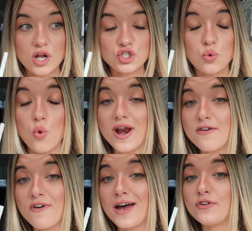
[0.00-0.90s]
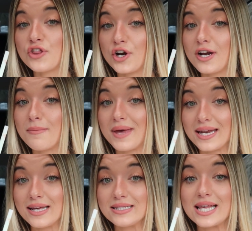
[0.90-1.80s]
25 to 30
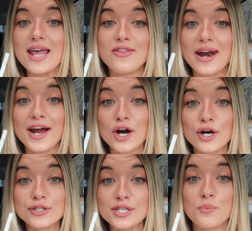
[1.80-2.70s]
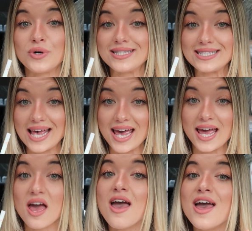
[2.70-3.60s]
minutes, and then I heard someone
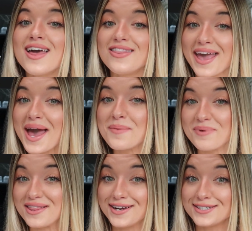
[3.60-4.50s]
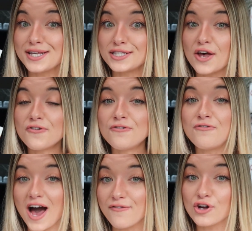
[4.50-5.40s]
say they had been there since
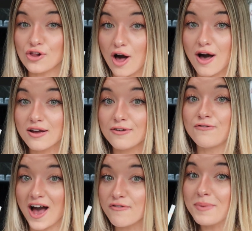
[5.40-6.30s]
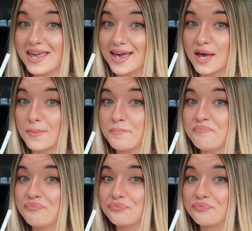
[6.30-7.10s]
5 p.m.